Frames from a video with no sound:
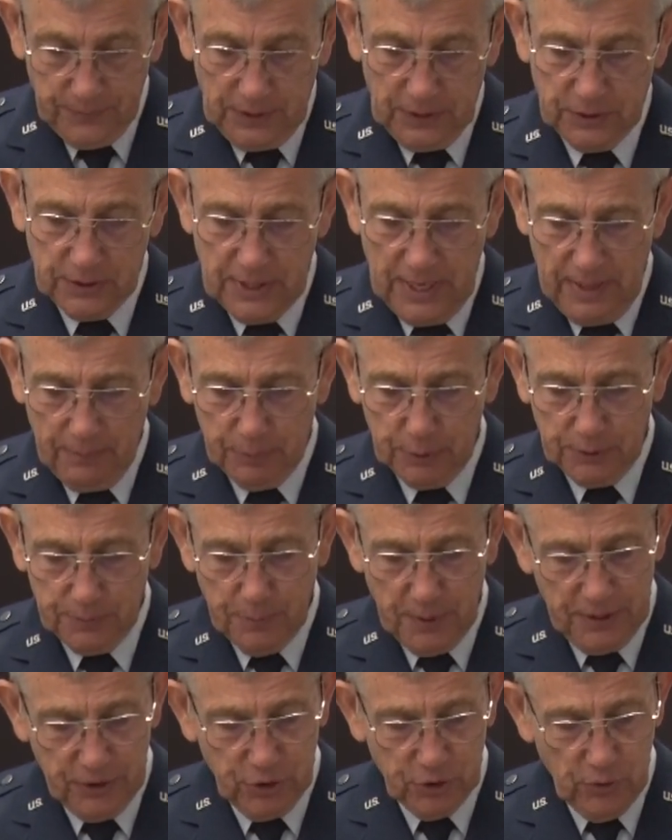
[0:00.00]
established
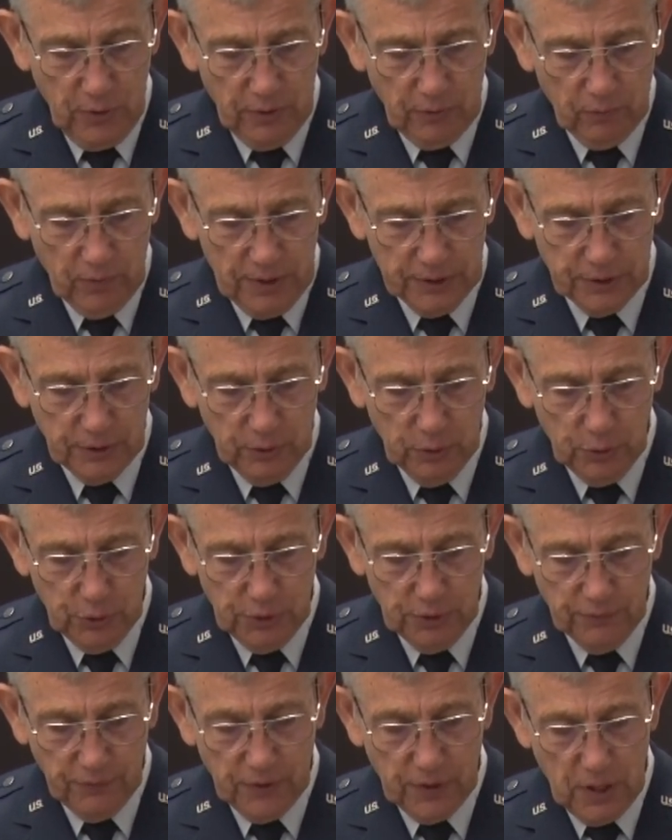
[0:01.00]
by joint
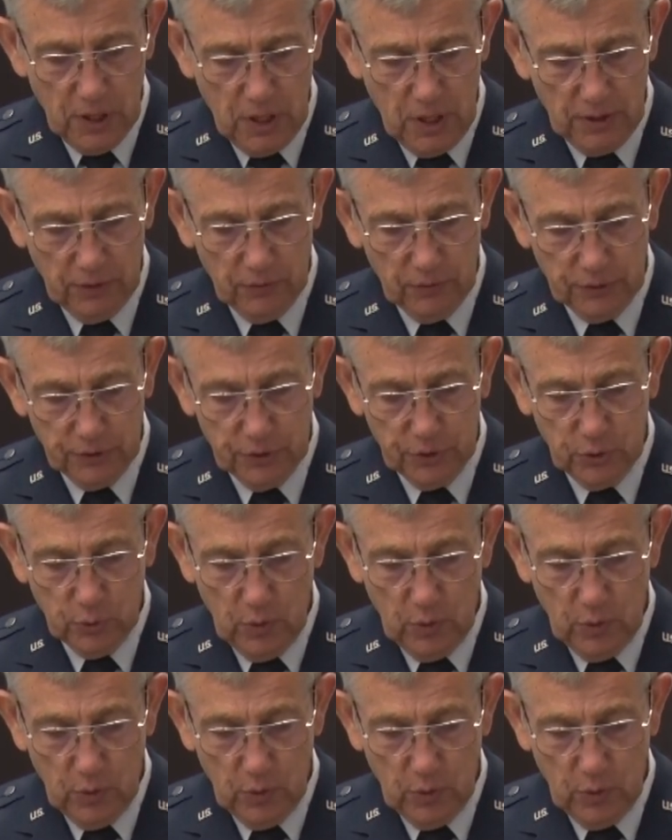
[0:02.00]
resolution of Congress,